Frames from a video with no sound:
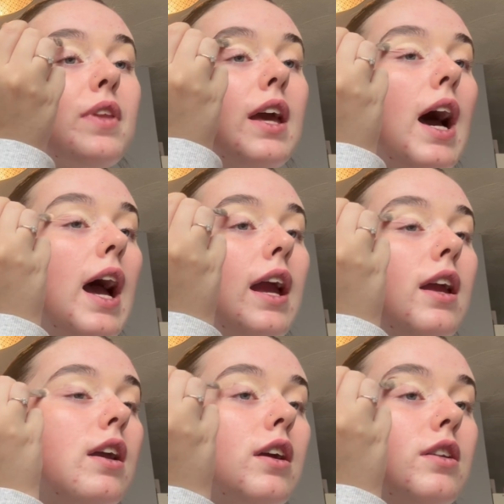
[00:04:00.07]
I
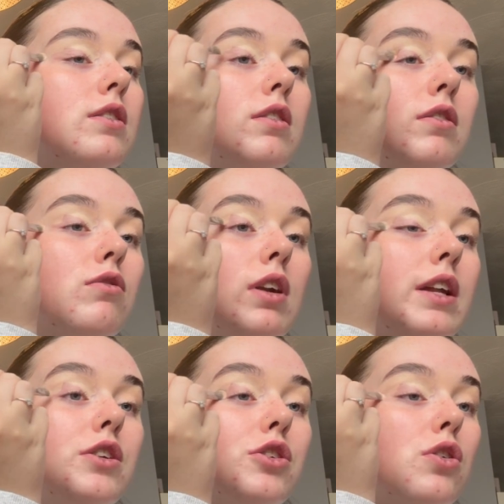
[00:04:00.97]
can relate
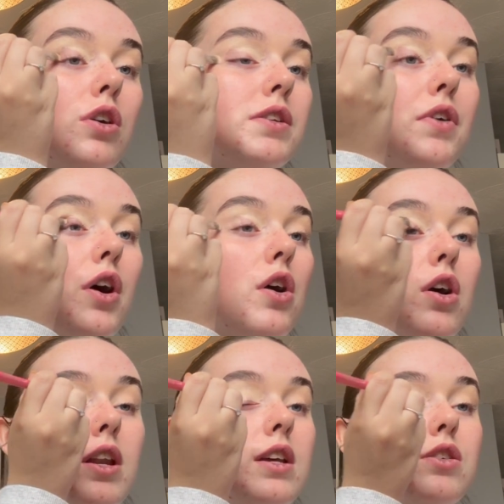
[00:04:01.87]
to your struggles of how
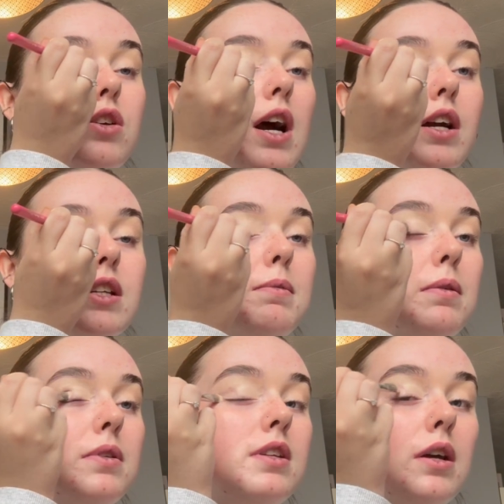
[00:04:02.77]
hard it is to actually be
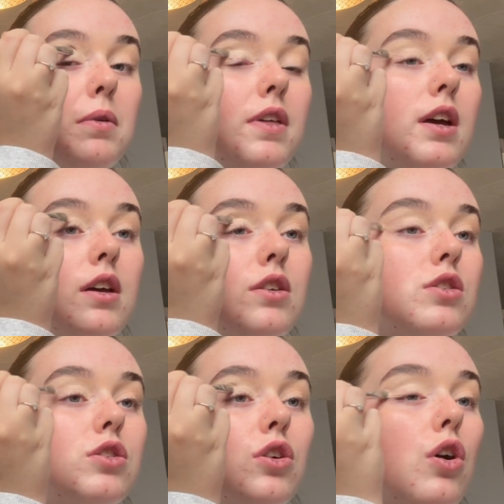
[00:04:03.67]
able to deal with it.
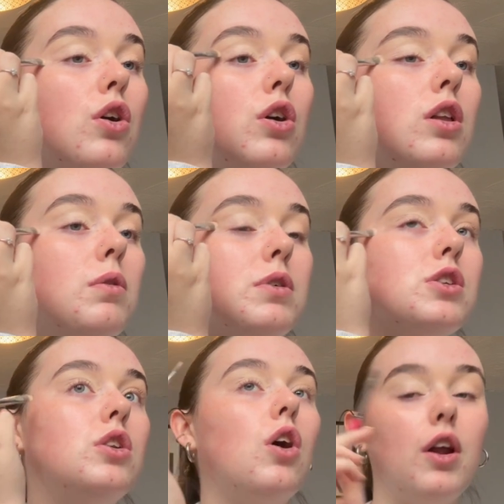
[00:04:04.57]
School was
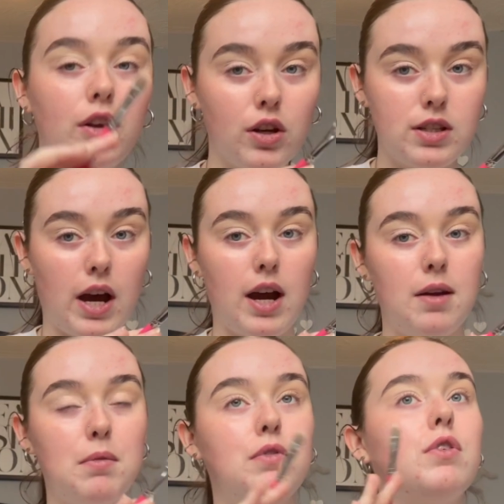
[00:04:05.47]
not a good
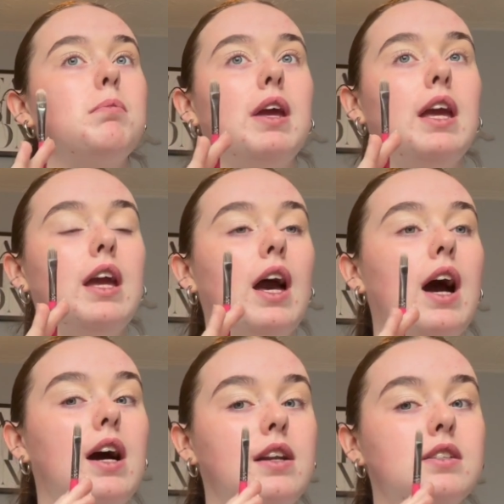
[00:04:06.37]
time for me
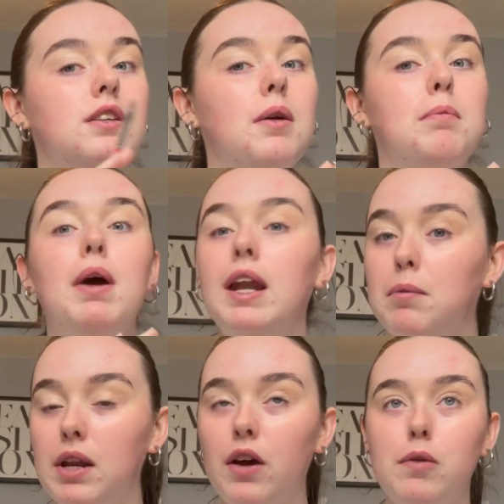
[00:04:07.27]
and
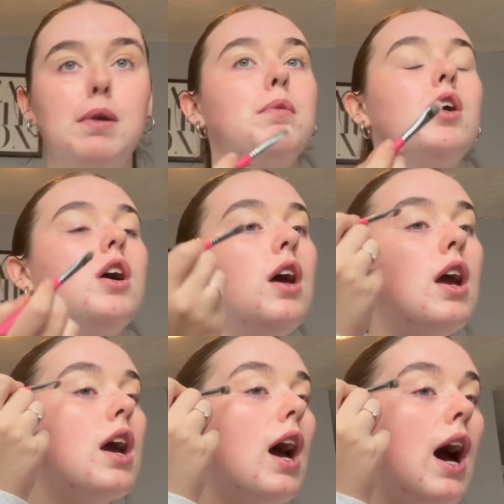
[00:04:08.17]
many other people.
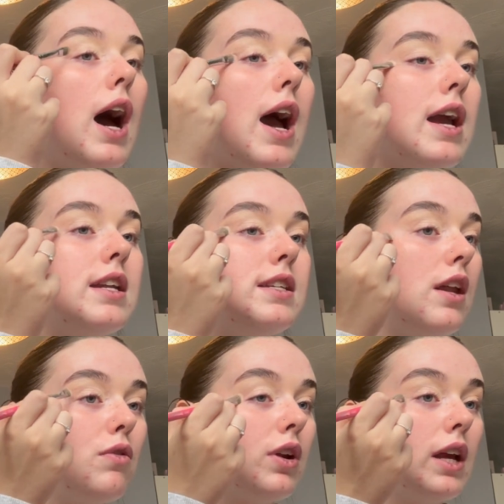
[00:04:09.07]
I
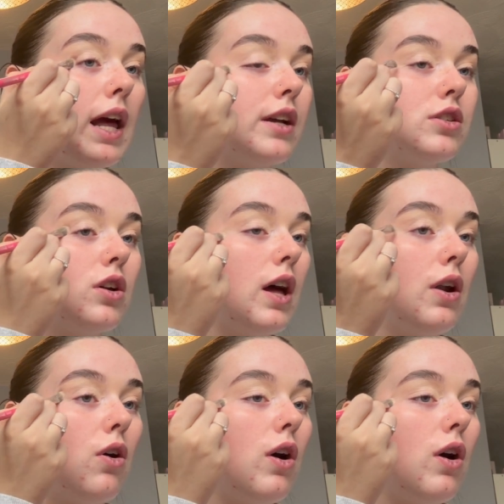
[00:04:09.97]
didn't really like school at all.